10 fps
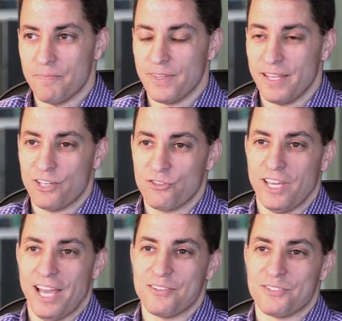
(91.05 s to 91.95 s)
It actually
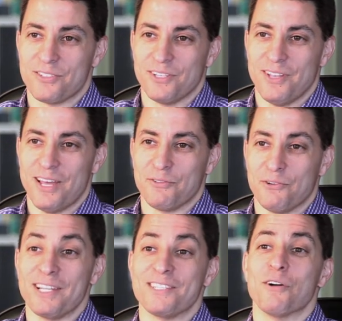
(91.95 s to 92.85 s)
has a lot of
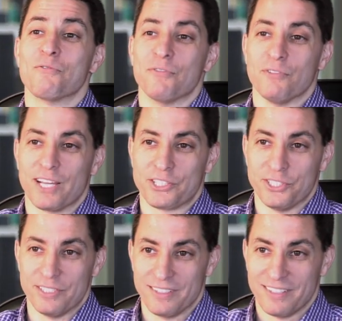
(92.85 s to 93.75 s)
great
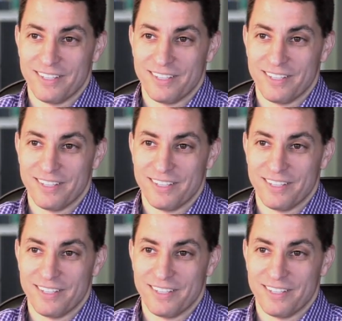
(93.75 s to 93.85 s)
self-reflection,